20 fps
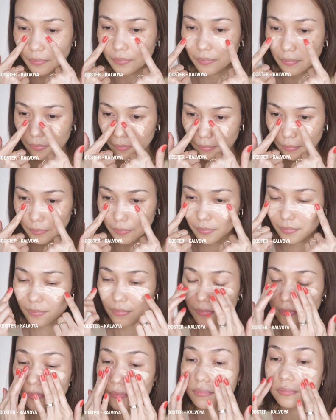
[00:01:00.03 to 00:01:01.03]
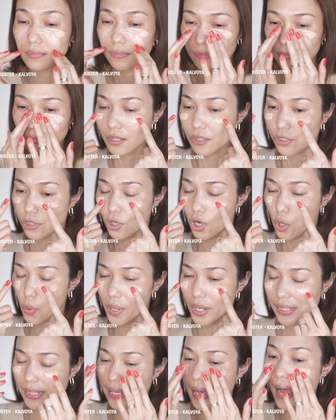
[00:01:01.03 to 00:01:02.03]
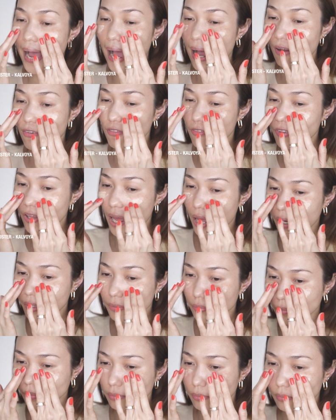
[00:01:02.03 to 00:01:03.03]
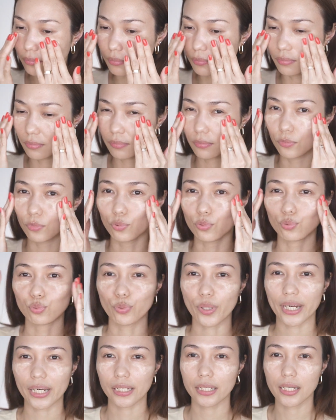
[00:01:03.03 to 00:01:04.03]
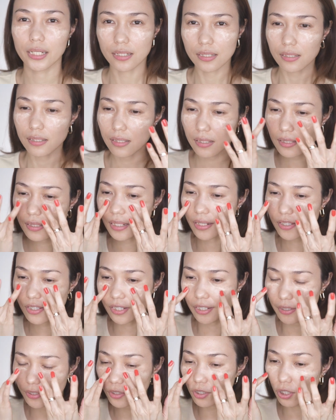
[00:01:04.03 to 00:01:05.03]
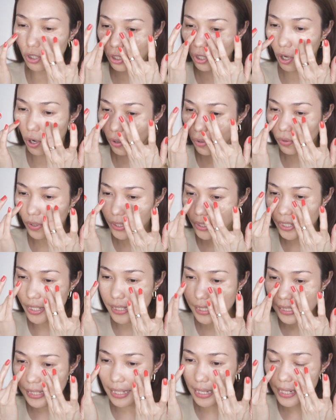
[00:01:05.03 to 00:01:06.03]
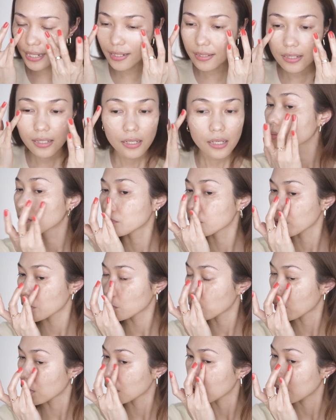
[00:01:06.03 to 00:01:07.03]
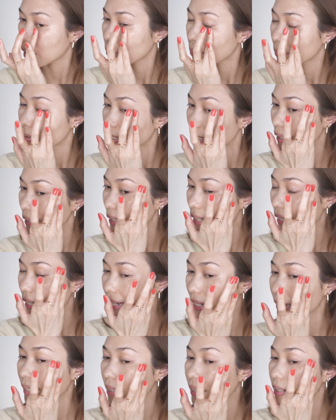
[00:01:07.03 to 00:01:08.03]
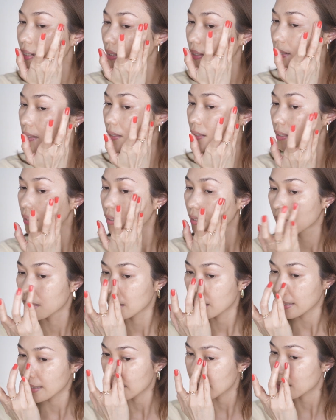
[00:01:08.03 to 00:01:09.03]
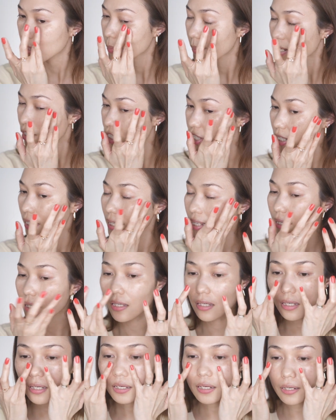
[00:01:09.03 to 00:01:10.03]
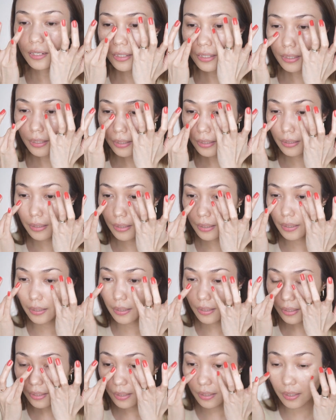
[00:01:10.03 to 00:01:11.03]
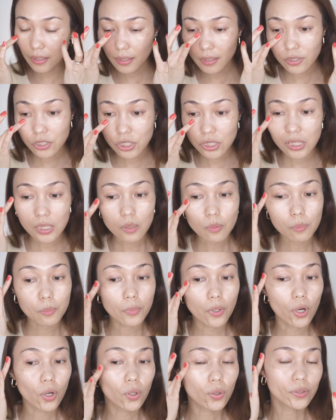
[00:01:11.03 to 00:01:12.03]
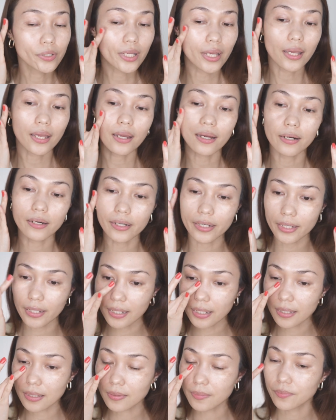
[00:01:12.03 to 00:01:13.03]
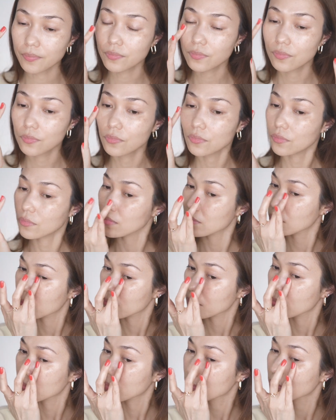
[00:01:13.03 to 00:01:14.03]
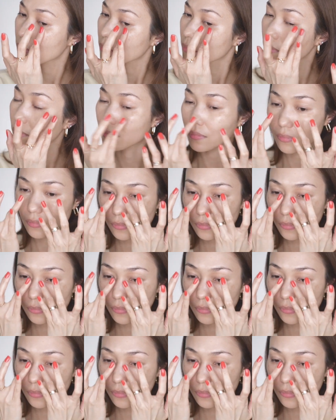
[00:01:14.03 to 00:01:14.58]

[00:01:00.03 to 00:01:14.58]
Glow Booster. She always have that radiance, that certain glow in her skin. We will apply, especially here in the cheekbone area. We